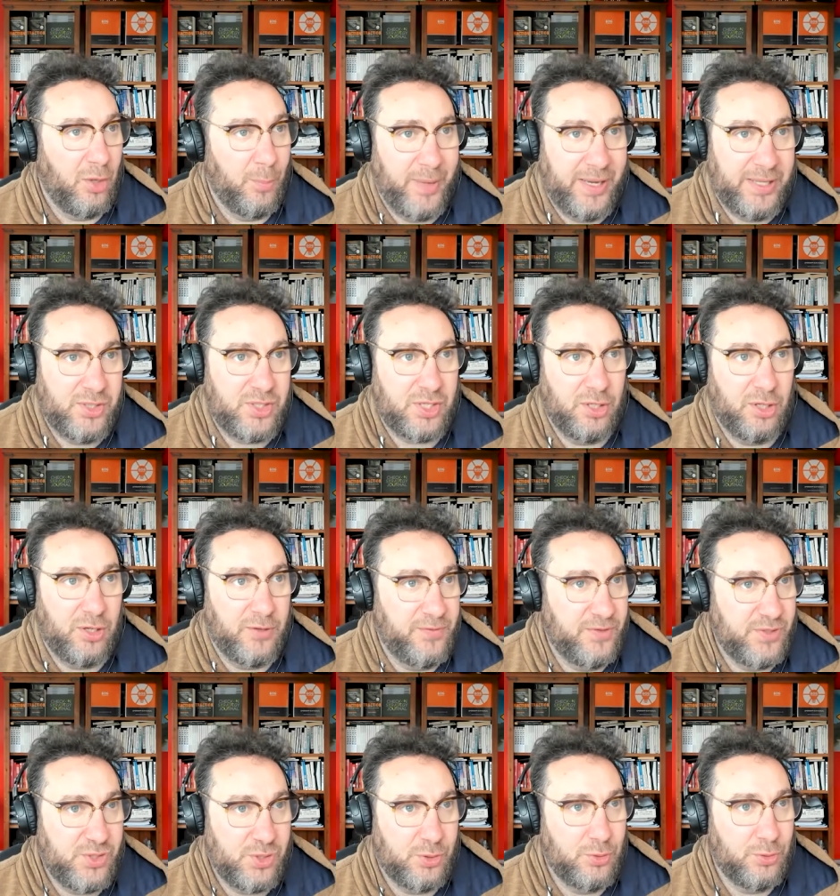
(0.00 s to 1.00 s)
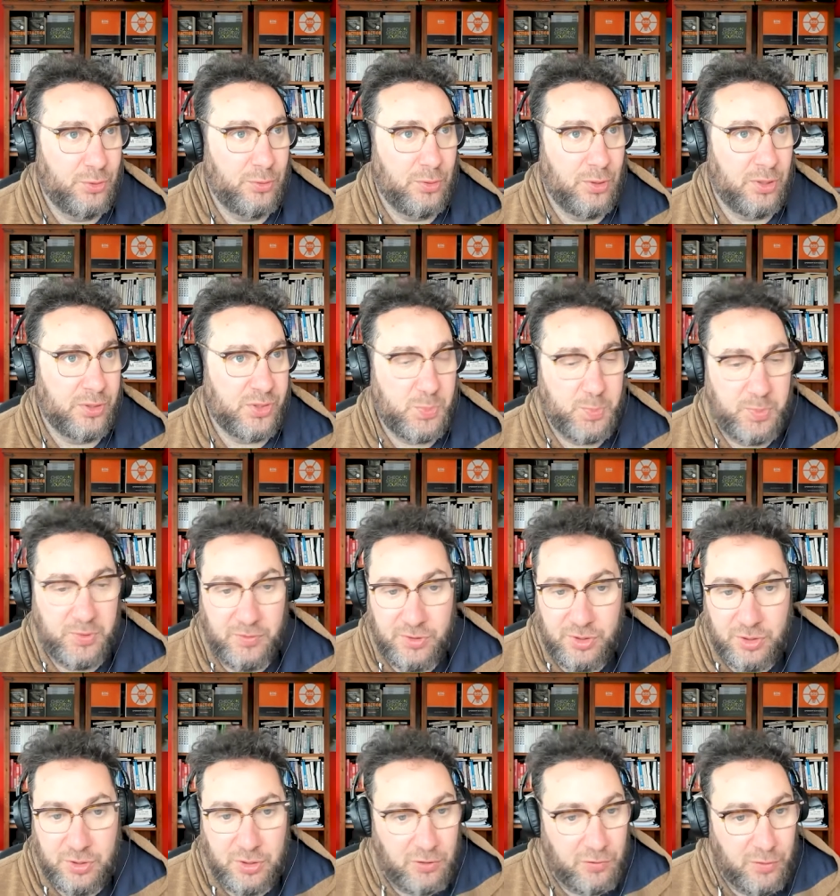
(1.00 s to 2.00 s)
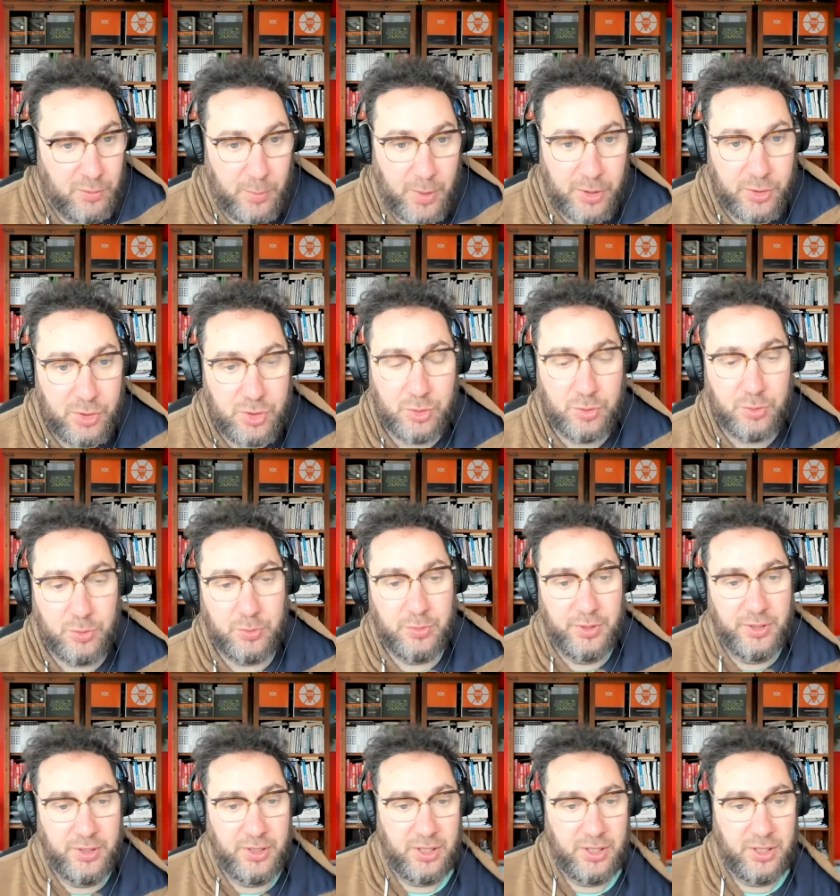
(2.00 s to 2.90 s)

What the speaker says: mental, our physical, our spiritual, our emotional